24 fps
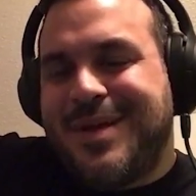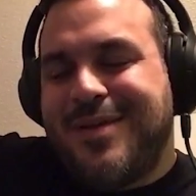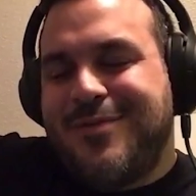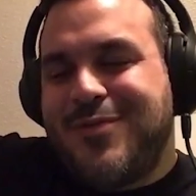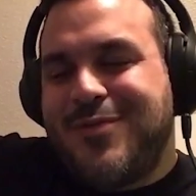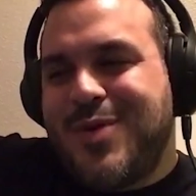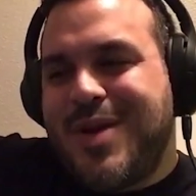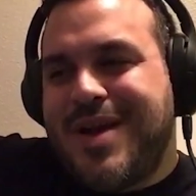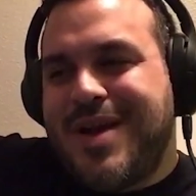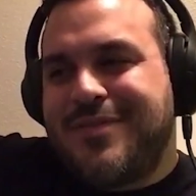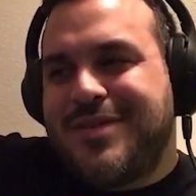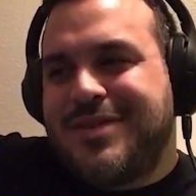If
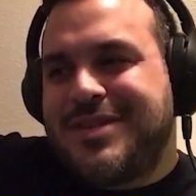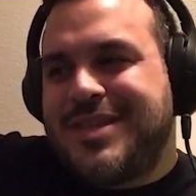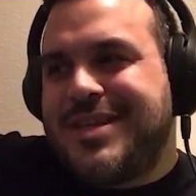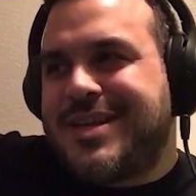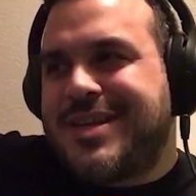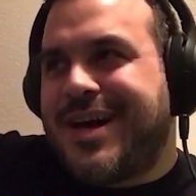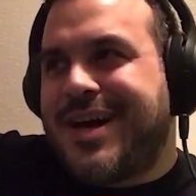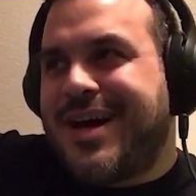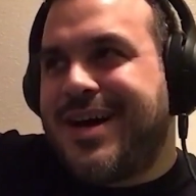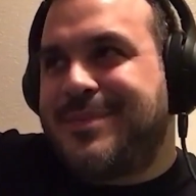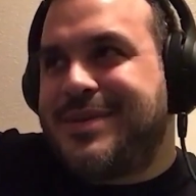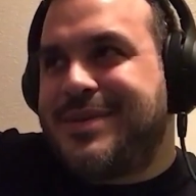you have any
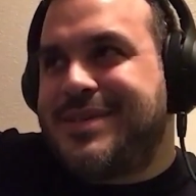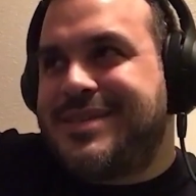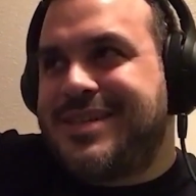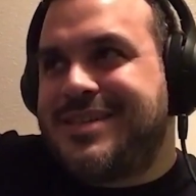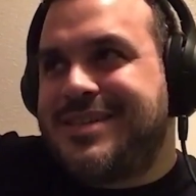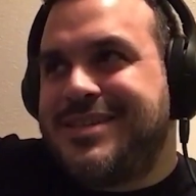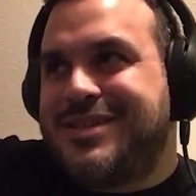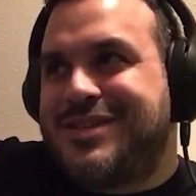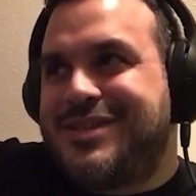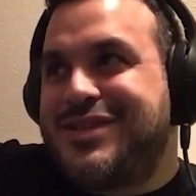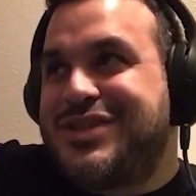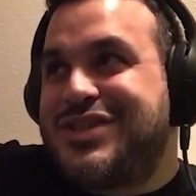comments,
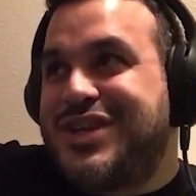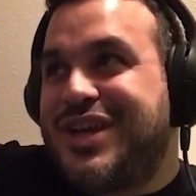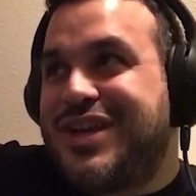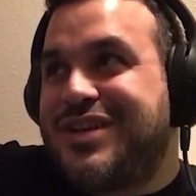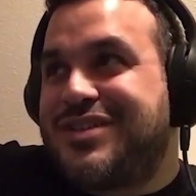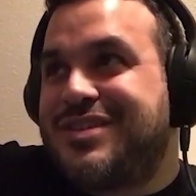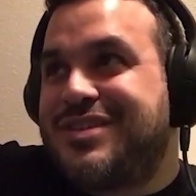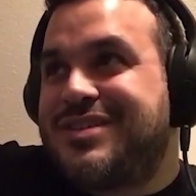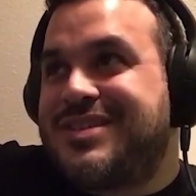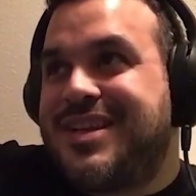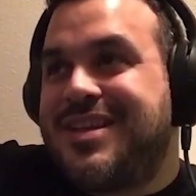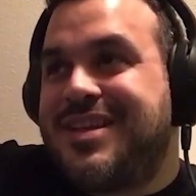any
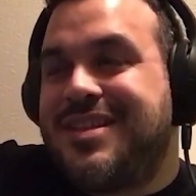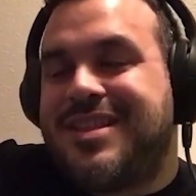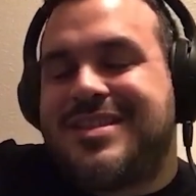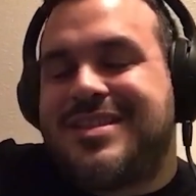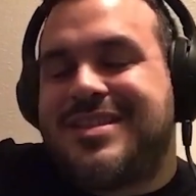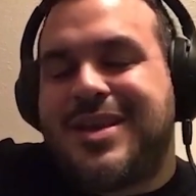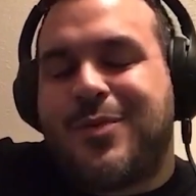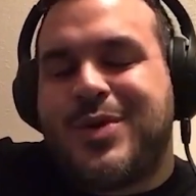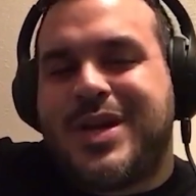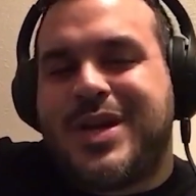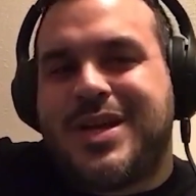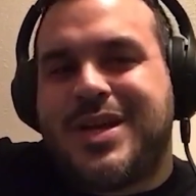suggestions, anything
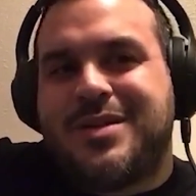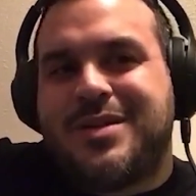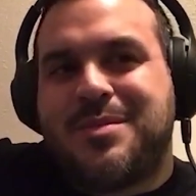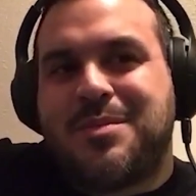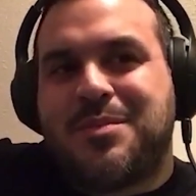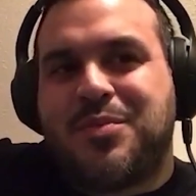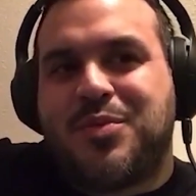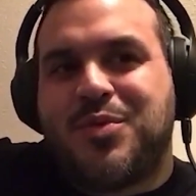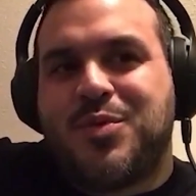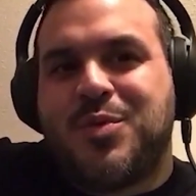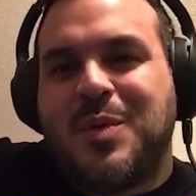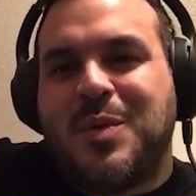that we can
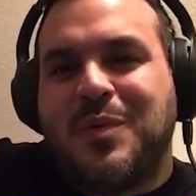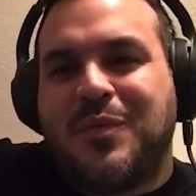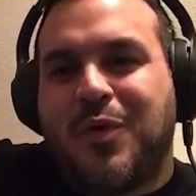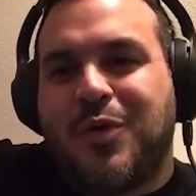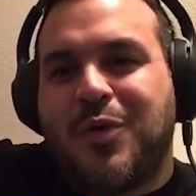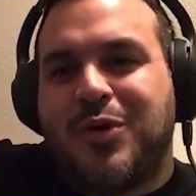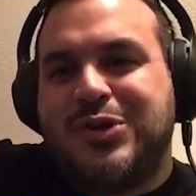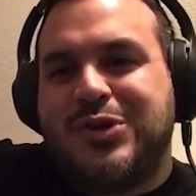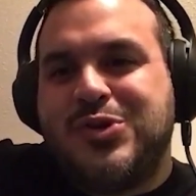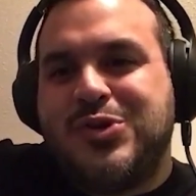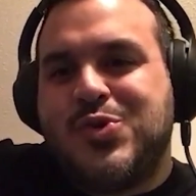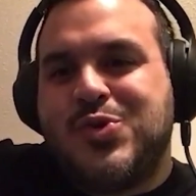improve,
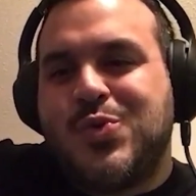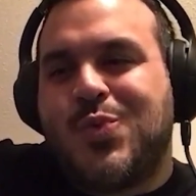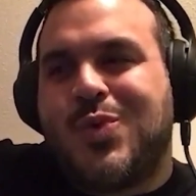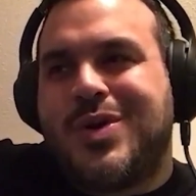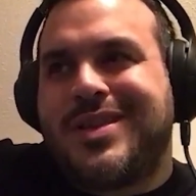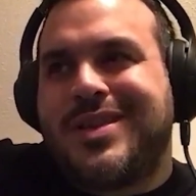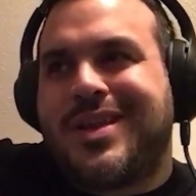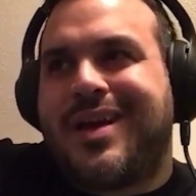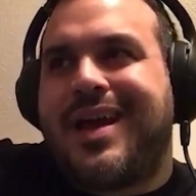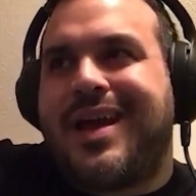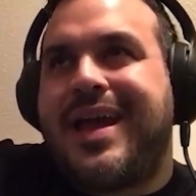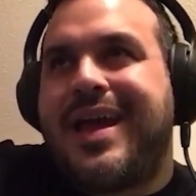or do you
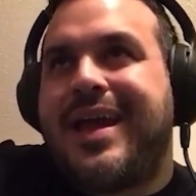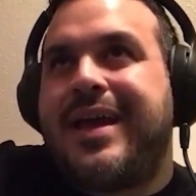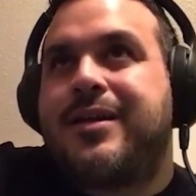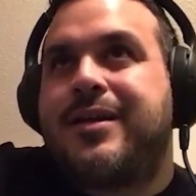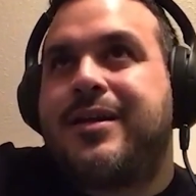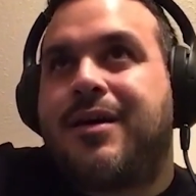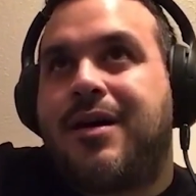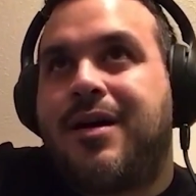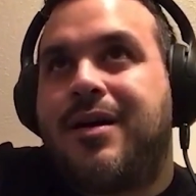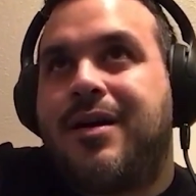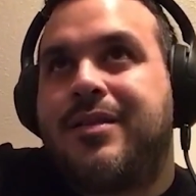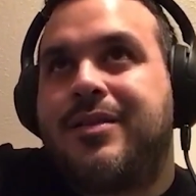want to add
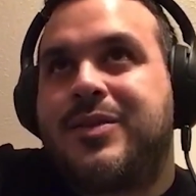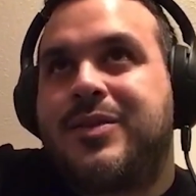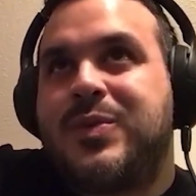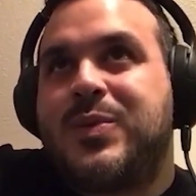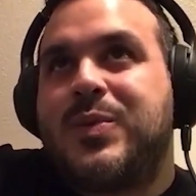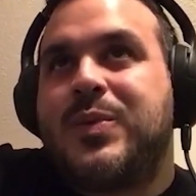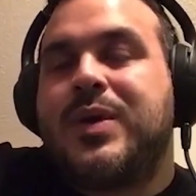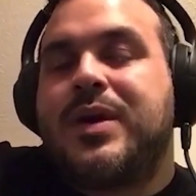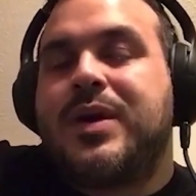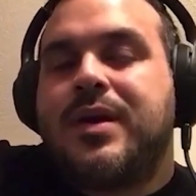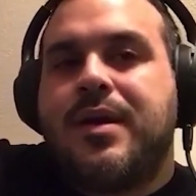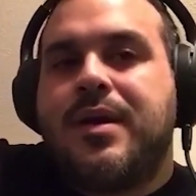on
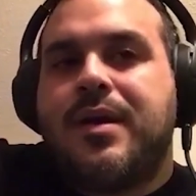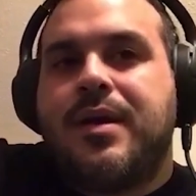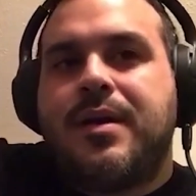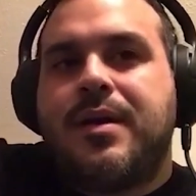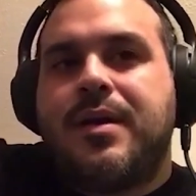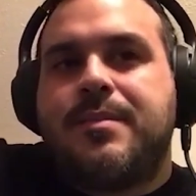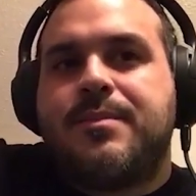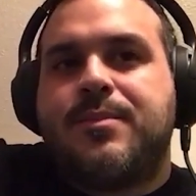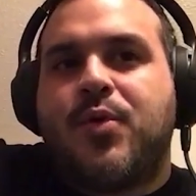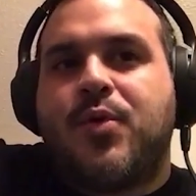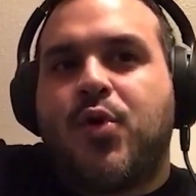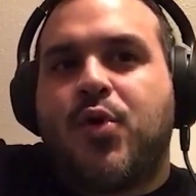to
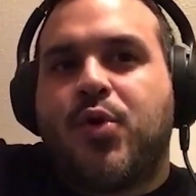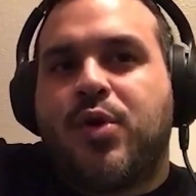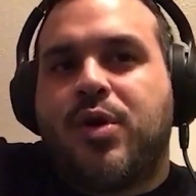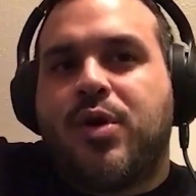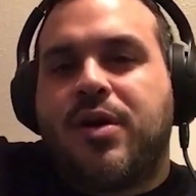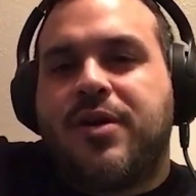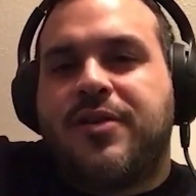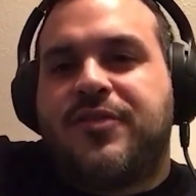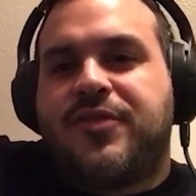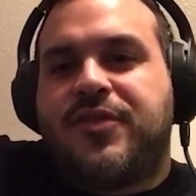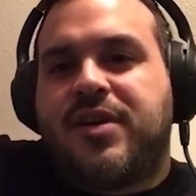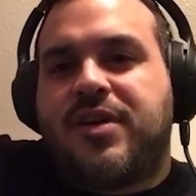more
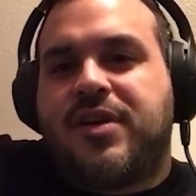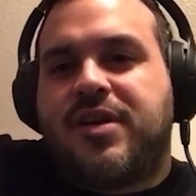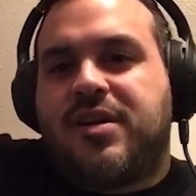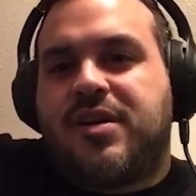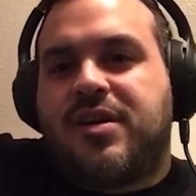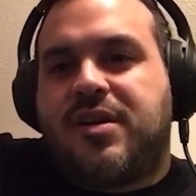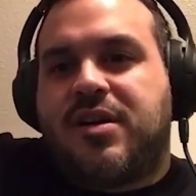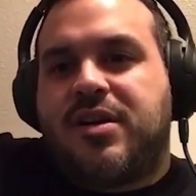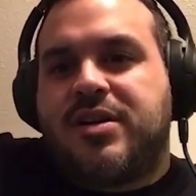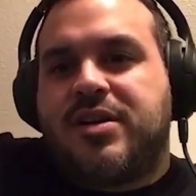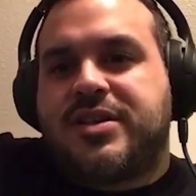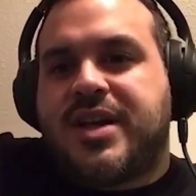of
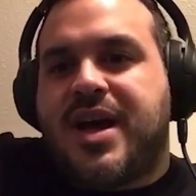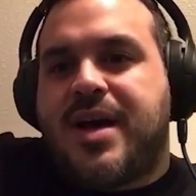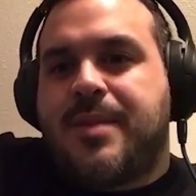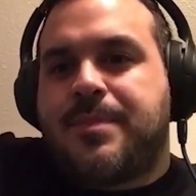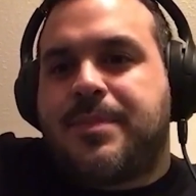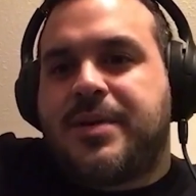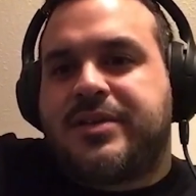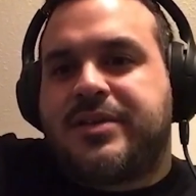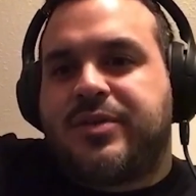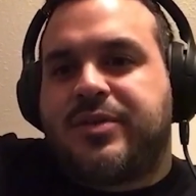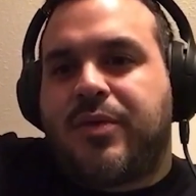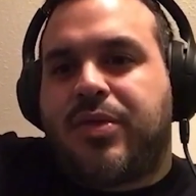our
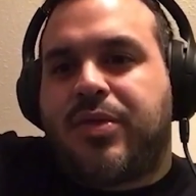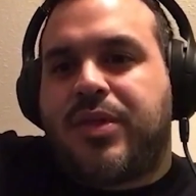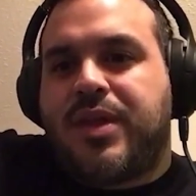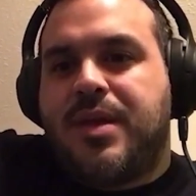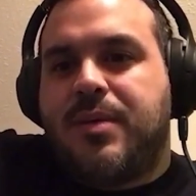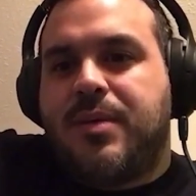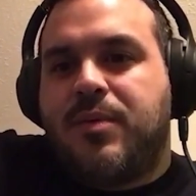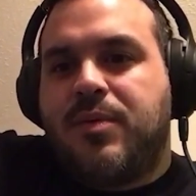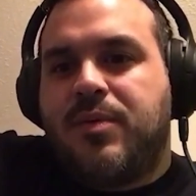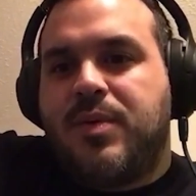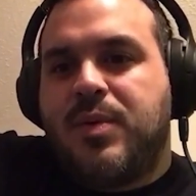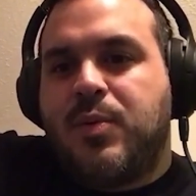topics or
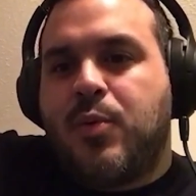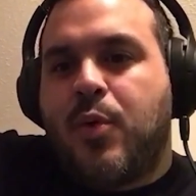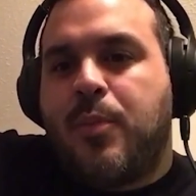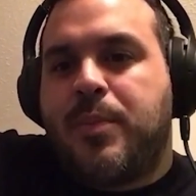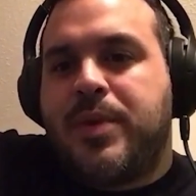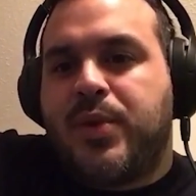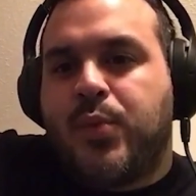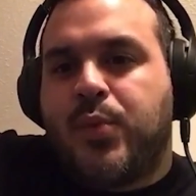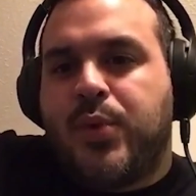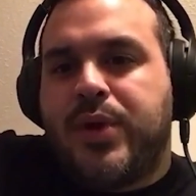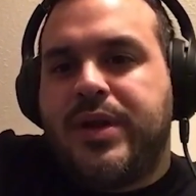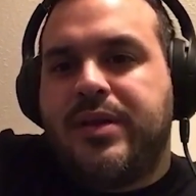themes, we will
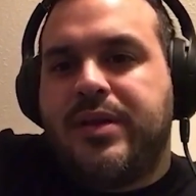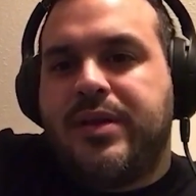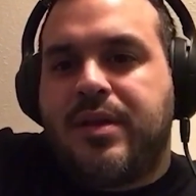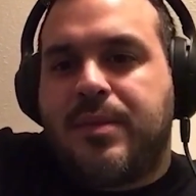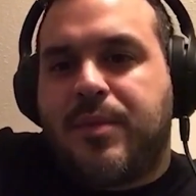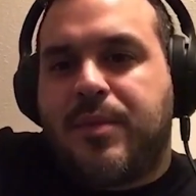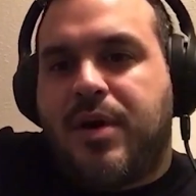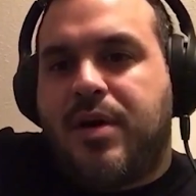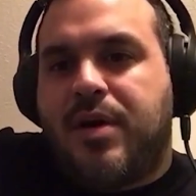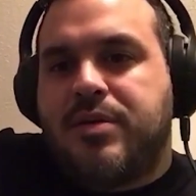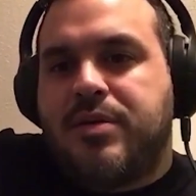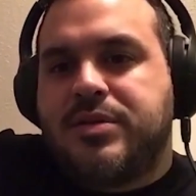be reading
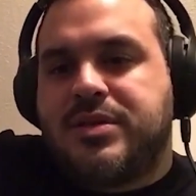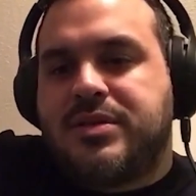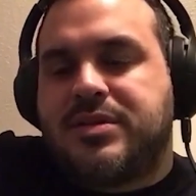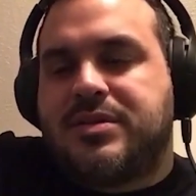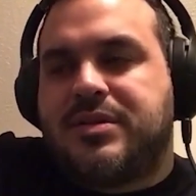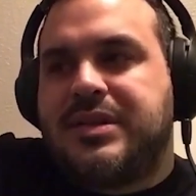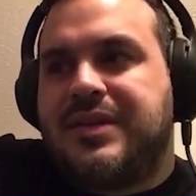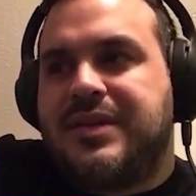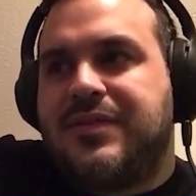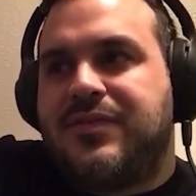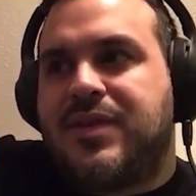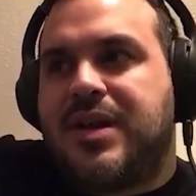them all.
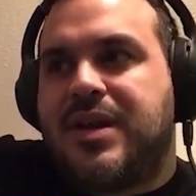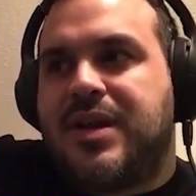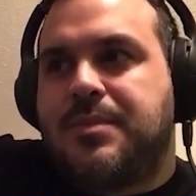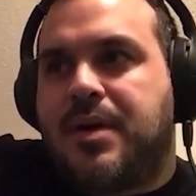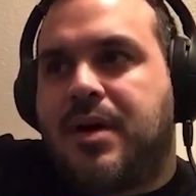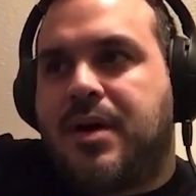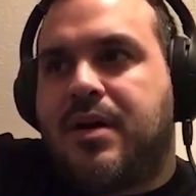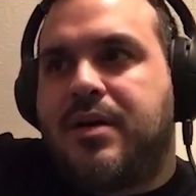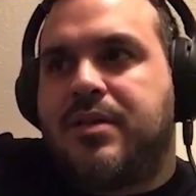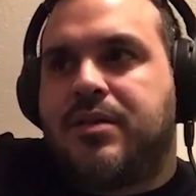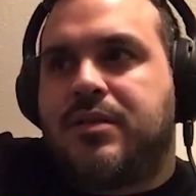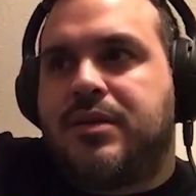Just leave
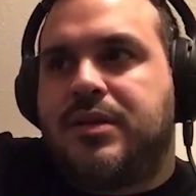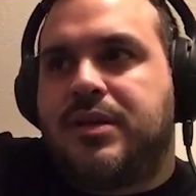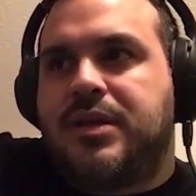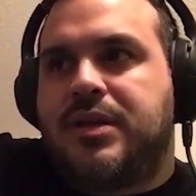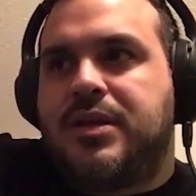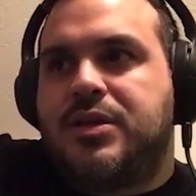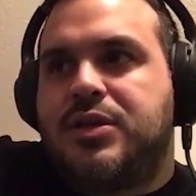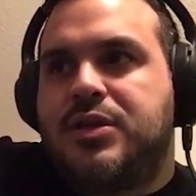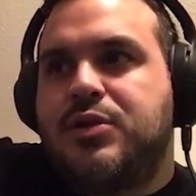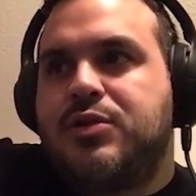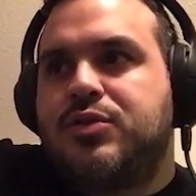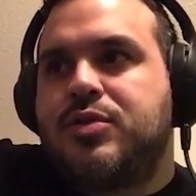them on
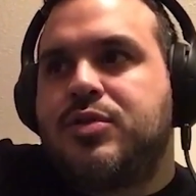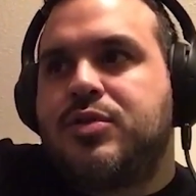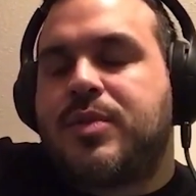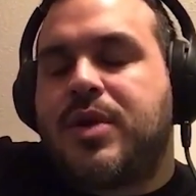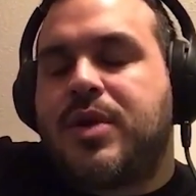the YouTube